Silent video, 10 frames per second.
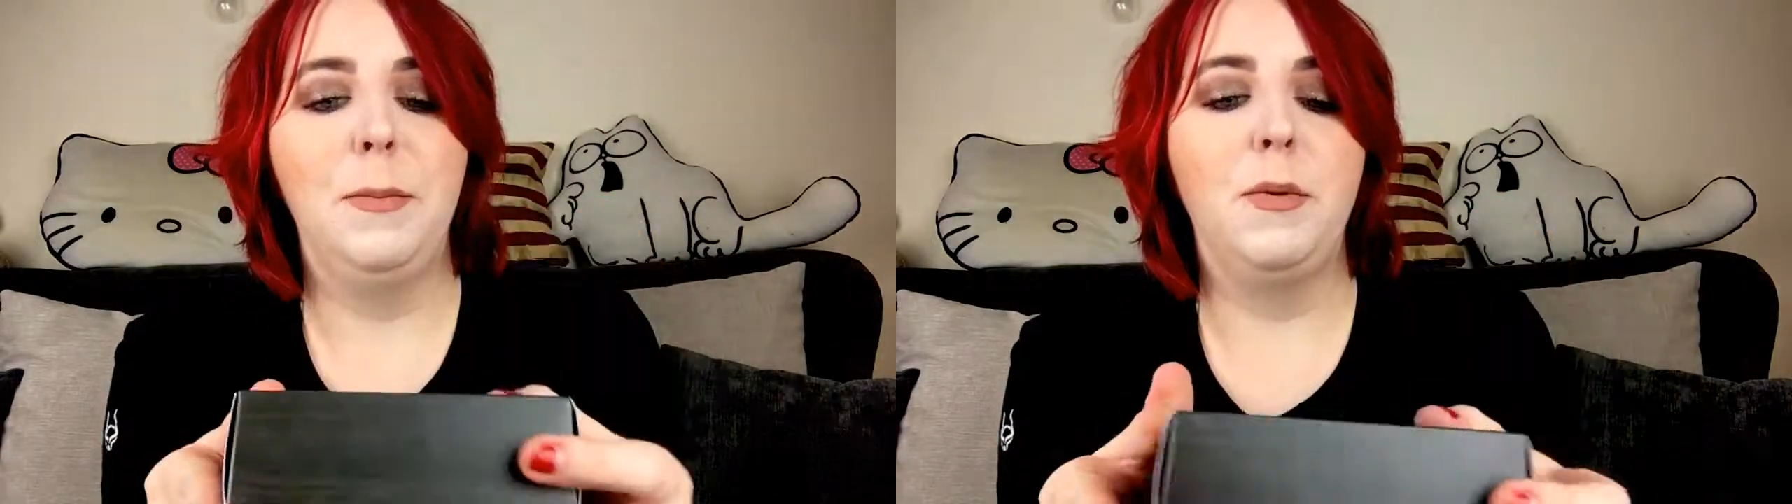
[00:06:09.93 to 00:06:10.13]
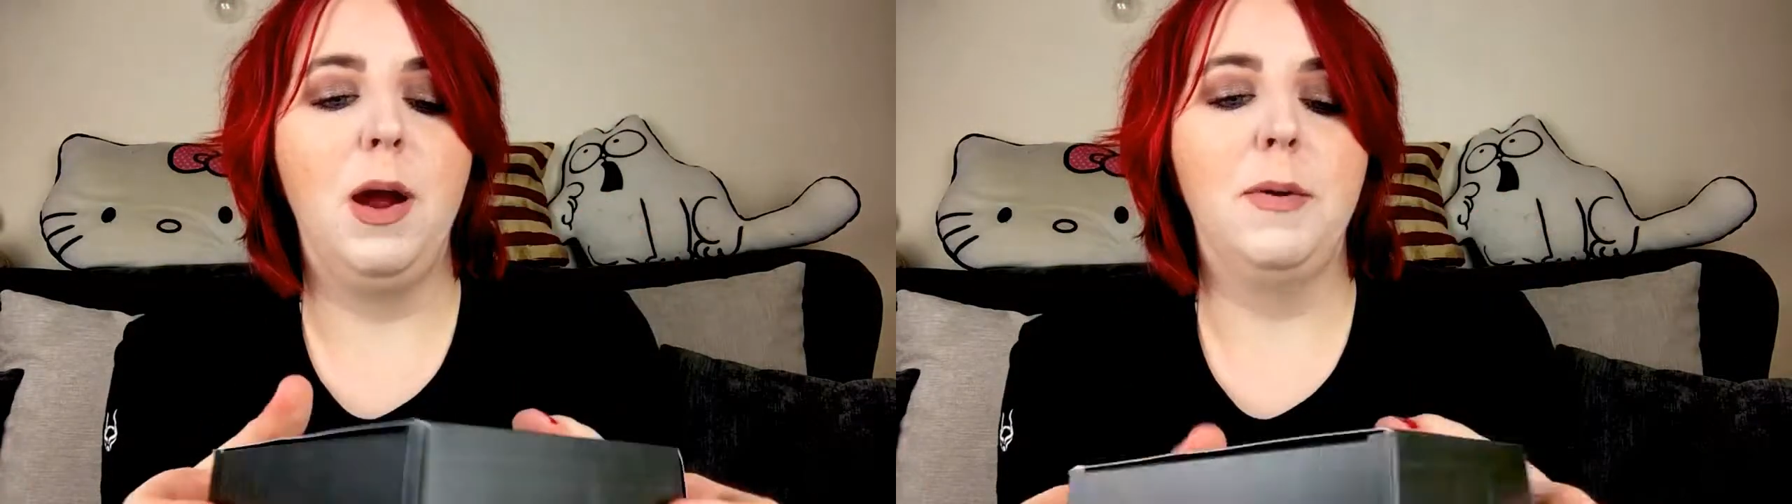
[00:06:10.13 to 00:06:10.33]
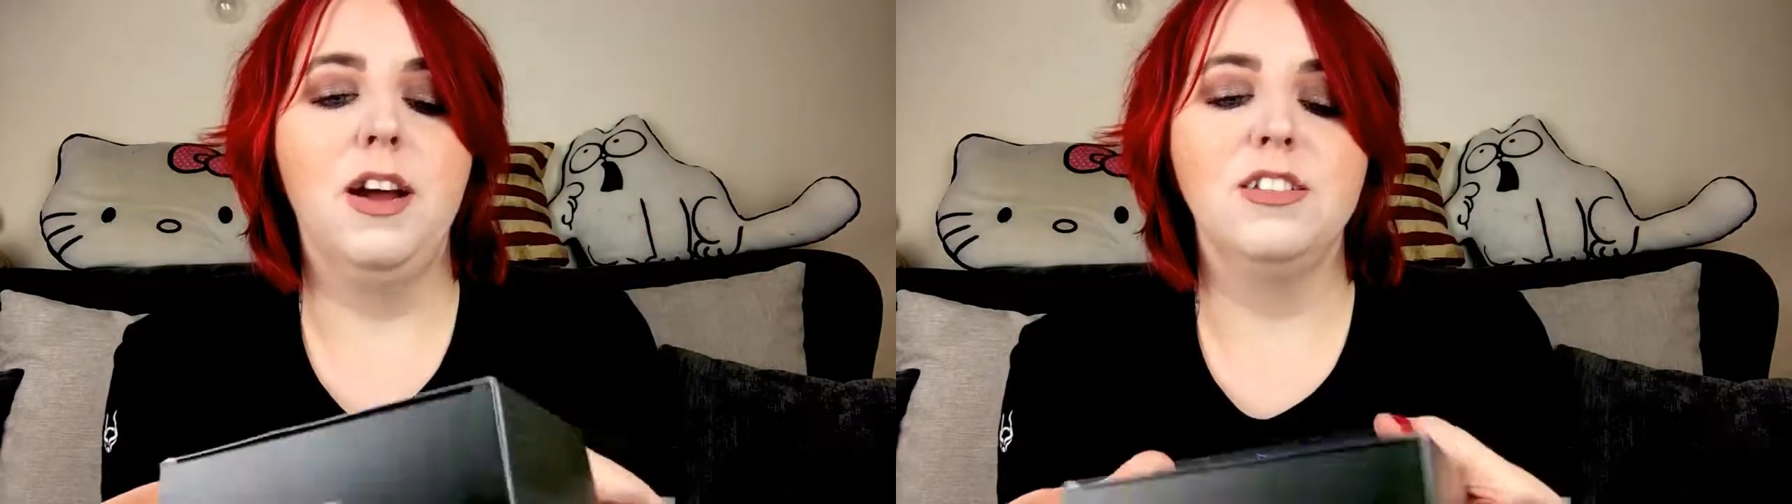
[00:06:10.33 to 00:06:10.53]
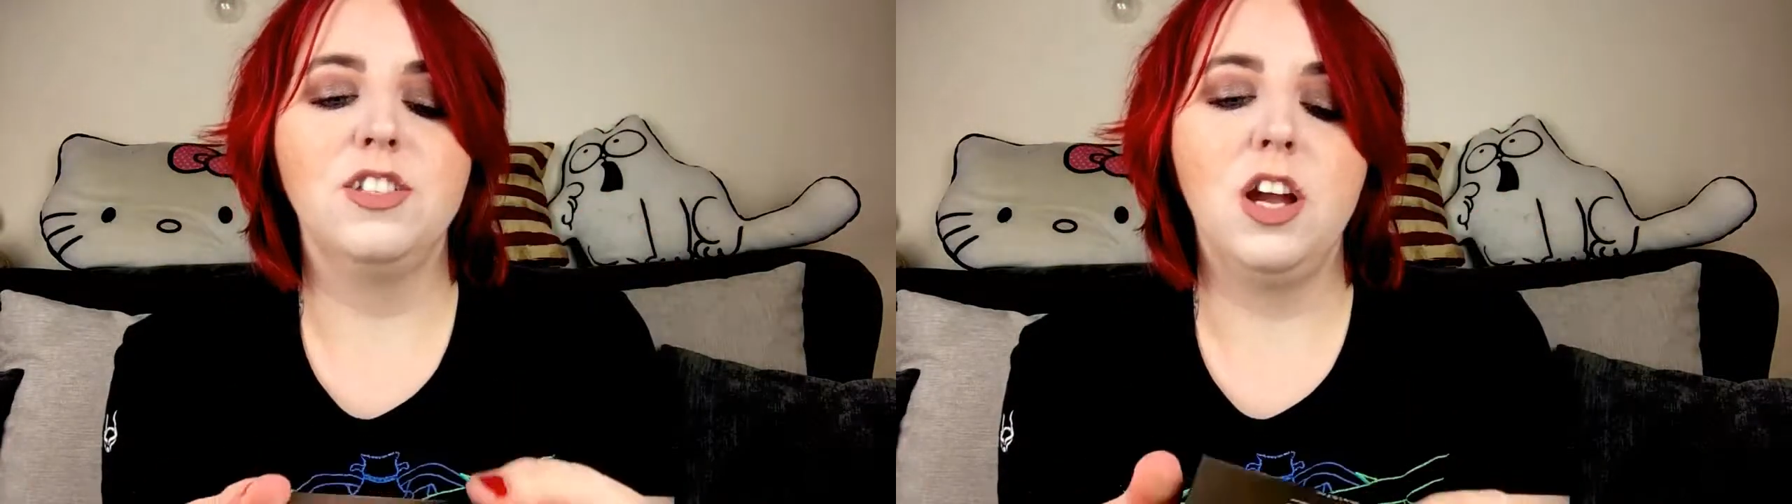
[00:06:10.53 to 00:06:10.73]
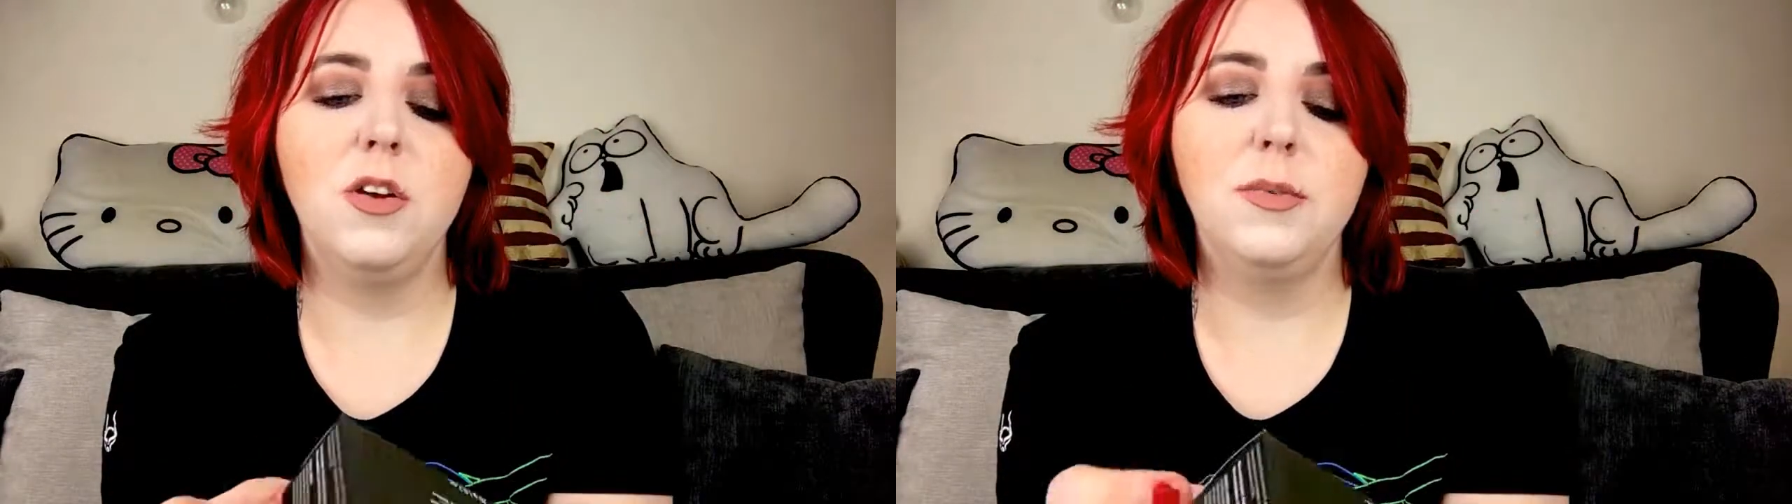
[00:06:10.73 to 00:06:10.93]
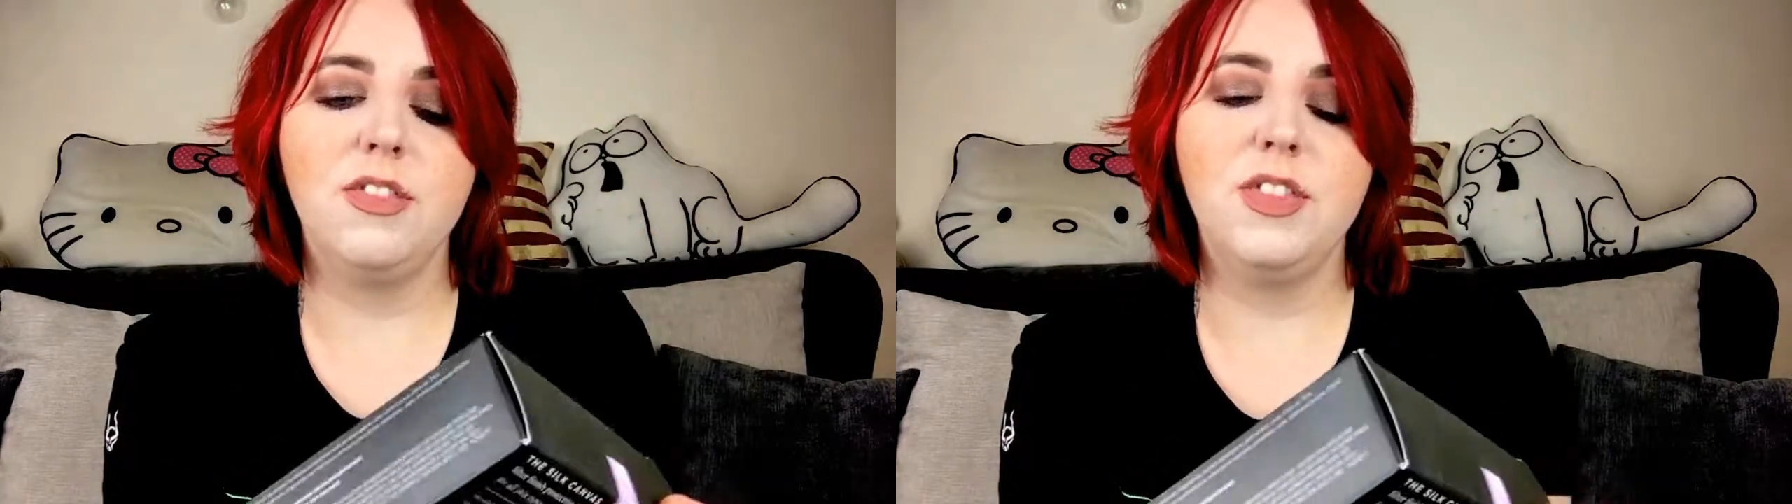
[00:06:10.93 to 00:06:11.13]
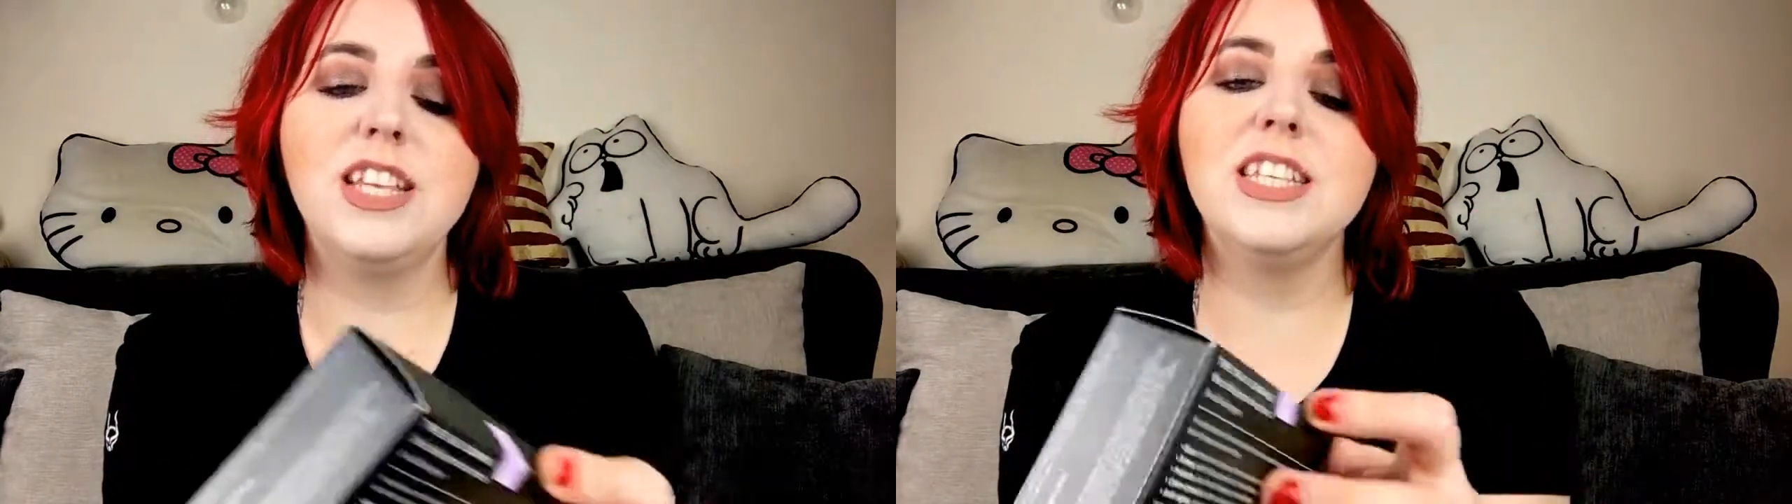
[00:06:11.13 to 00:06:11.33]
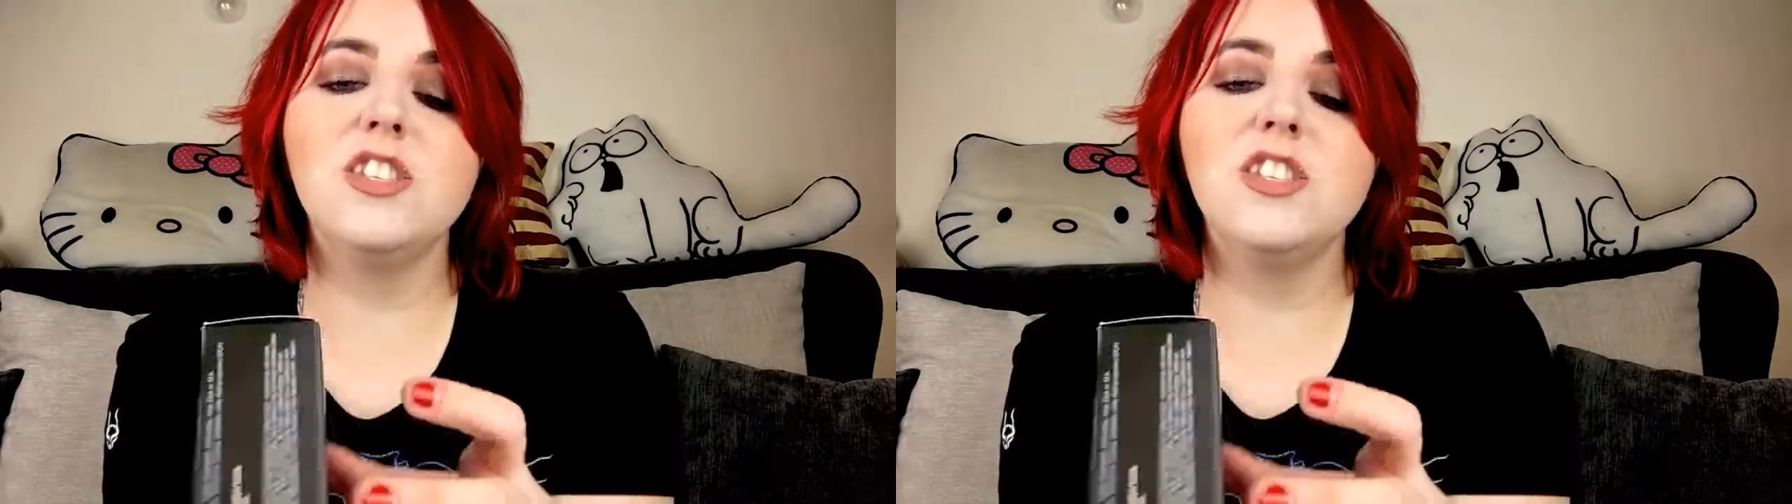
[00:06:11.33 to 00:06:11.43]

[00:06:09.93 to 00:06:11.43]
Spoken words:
primer. So this